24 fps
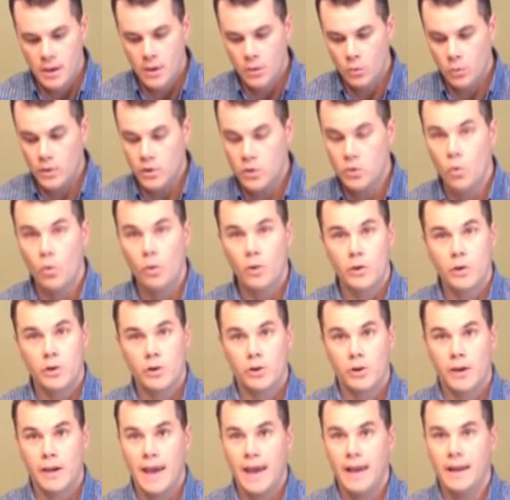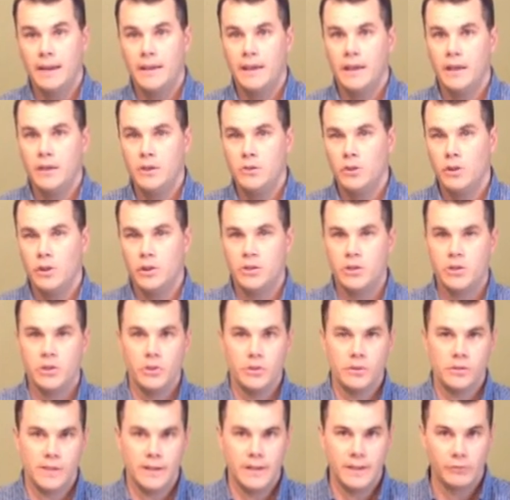When you order your cane kit, you can
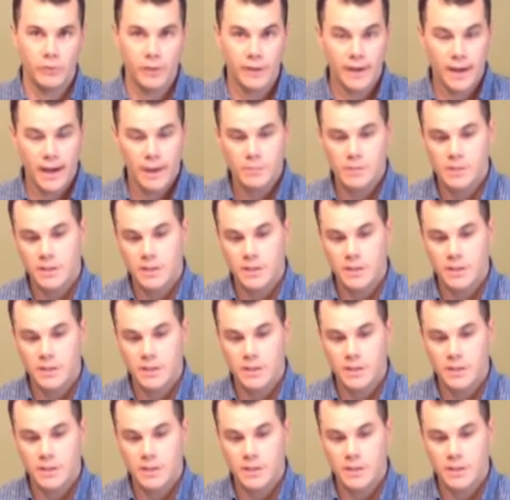choose the different types